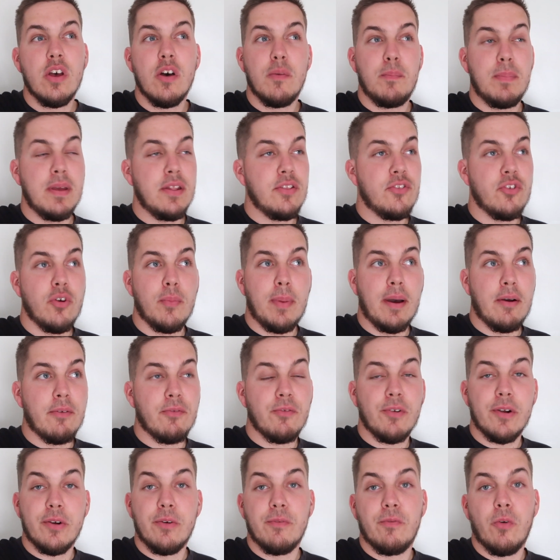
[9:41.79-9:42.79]
Been to about
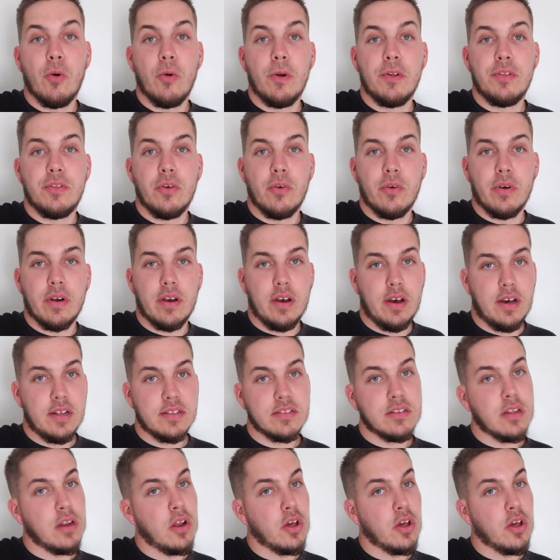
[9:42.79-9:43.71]
3 or 4 in Doncaster.